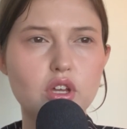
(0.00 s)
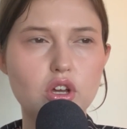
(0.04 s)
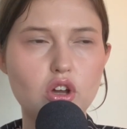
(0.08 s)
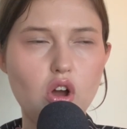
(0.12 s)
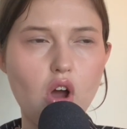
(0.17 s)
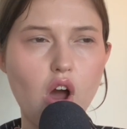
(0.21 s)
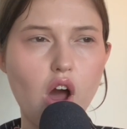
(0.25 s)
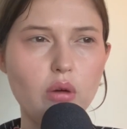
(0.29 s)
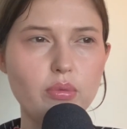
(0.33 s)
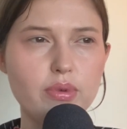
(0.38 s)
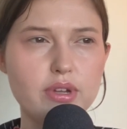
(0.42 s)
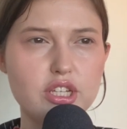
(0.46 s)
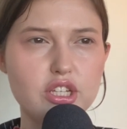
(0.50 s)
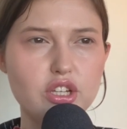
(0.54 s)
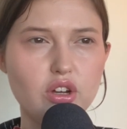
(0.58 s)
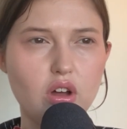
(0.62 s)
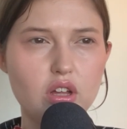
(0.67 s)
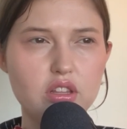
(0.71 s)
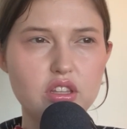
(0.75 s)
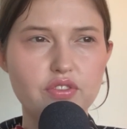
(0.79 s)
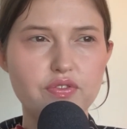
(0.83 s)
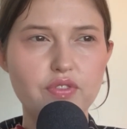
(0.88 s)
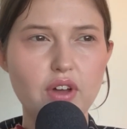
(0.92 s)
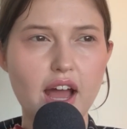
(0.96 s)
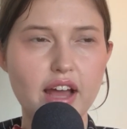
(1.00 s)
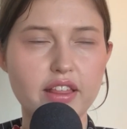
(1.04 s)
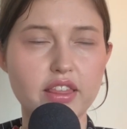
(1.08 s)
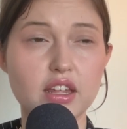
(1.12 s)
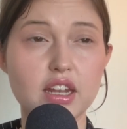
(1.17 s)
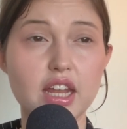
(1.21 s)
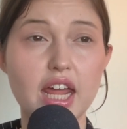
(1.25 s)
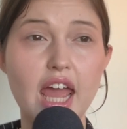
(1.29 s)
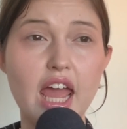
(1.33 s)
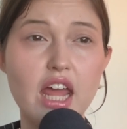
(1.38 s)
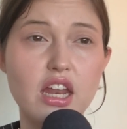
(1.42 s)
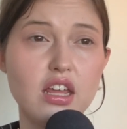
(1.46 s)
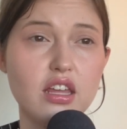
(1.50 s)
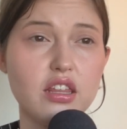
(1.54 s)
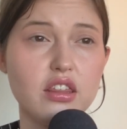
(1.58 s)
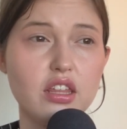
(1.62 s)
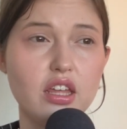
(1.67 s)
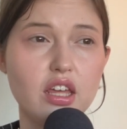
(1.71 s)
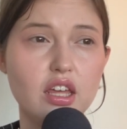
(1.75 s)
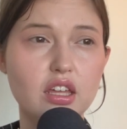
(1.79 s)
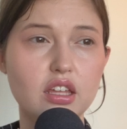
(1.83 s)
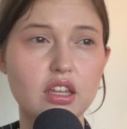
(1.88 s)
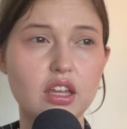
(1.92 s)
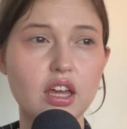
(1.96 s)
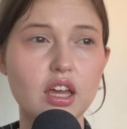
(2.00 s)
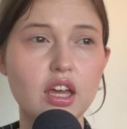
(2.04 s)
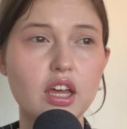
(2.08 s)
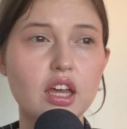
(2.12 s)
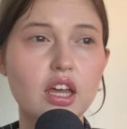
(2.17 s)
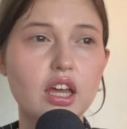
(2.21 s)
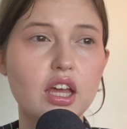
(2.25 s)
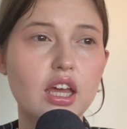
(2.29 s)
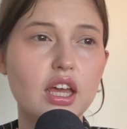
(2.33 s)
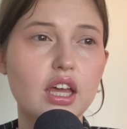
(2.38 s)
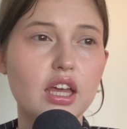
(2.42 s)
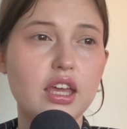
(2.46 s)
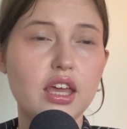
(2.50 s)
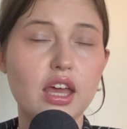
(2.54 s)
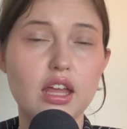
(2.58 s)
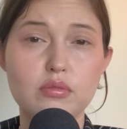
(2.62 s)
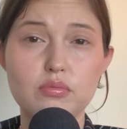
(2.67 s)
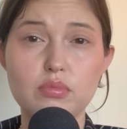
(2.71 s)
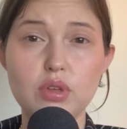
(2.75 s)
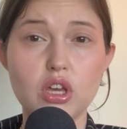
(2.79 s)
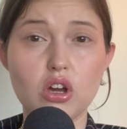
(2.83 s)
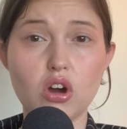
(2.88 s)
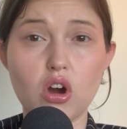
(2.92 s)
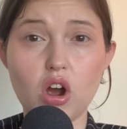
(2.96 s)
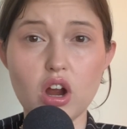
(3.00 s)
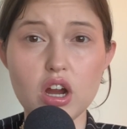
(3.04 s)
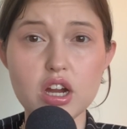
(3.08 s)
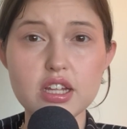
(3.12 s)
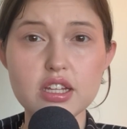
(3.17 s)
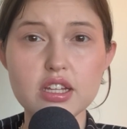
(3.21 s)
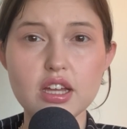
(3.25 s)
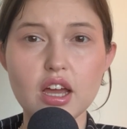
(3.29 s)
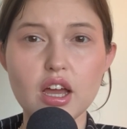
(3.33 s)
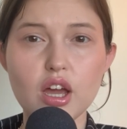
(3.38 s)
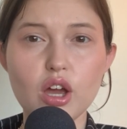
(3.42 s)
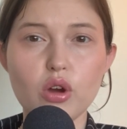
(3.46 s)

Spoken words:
comment on the fact that anything can be art,